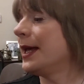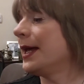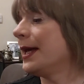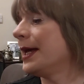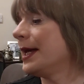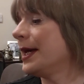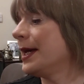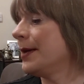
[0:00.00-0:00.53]

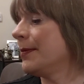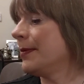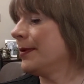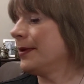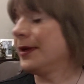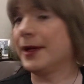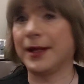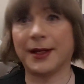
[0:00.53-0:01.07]

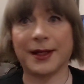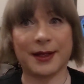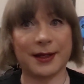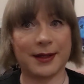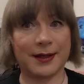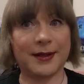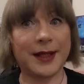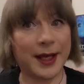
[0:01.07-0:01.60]
And
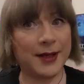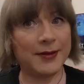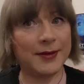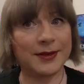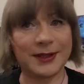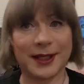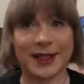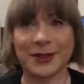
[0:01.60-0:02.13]
yeah,
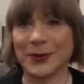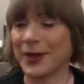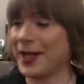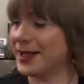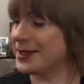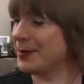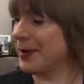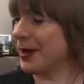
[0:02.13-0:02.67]
so that's what
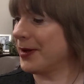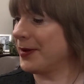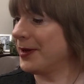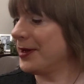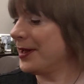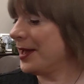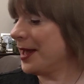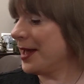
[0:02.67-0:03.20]
that's about.
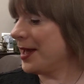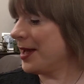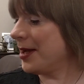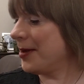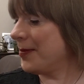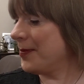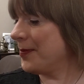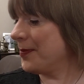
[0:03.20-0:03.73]

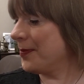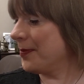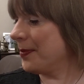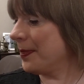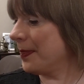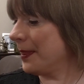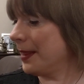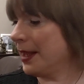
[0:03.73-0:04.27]

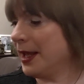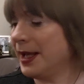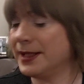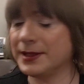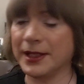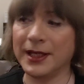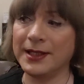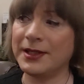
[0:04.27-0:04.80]

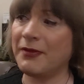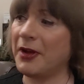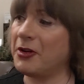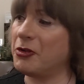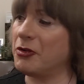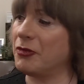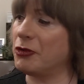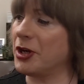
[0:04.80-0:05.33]
He's a
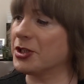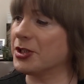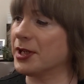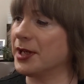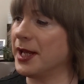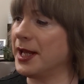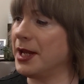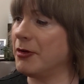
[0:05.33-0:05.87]
very
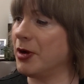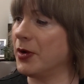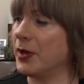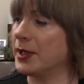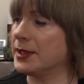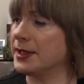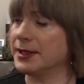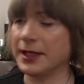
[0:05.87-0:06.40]
refreshing hero
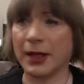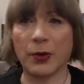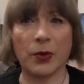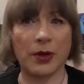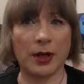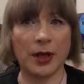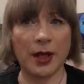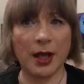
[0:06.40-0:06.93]
because
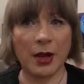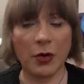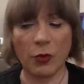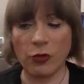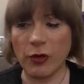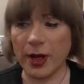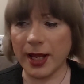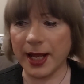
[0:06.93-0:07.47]

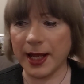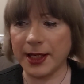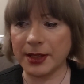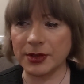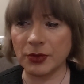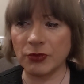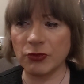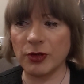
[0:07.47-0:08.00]
he
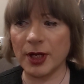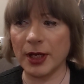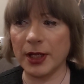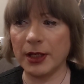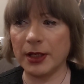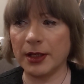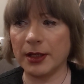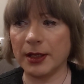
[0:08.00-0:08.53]
doesn't
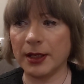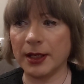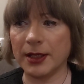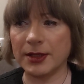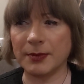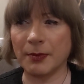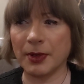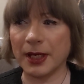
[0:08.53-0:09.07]

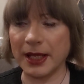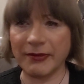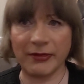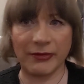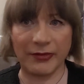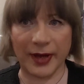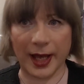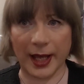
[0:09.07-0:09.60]
believe
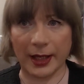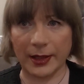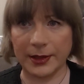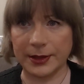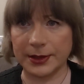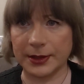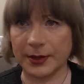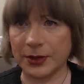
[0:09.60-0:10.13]
in
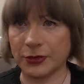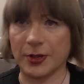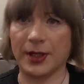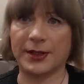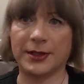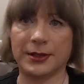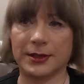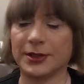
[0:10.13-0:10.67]
violence, so he
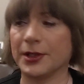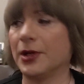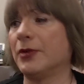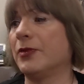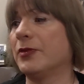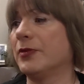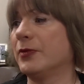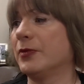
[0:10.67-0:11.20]
tries to solve.